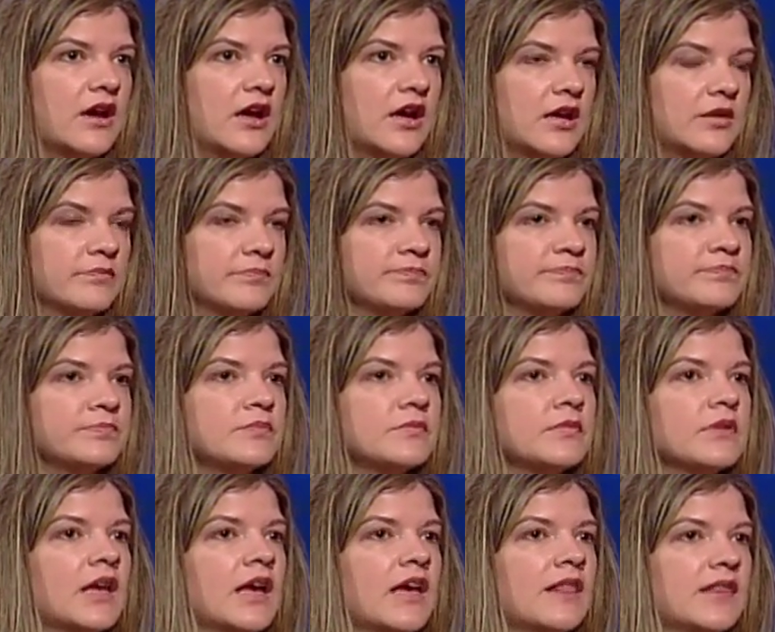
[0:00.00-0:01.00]
And they
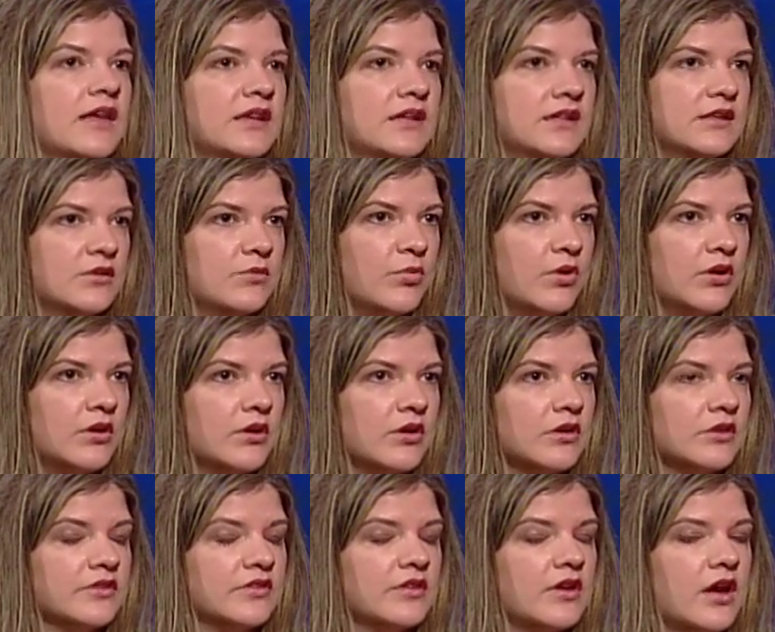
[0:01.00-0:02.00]
needed
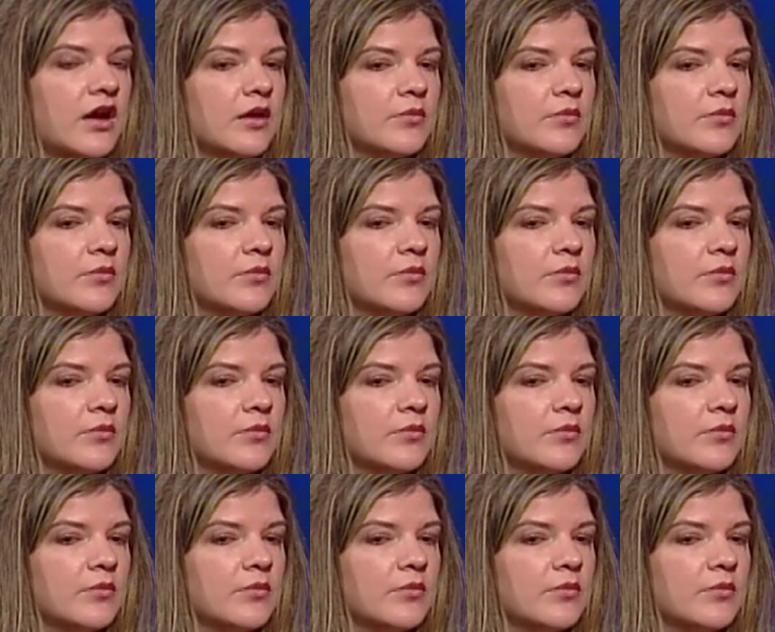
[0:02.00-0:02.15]
workers.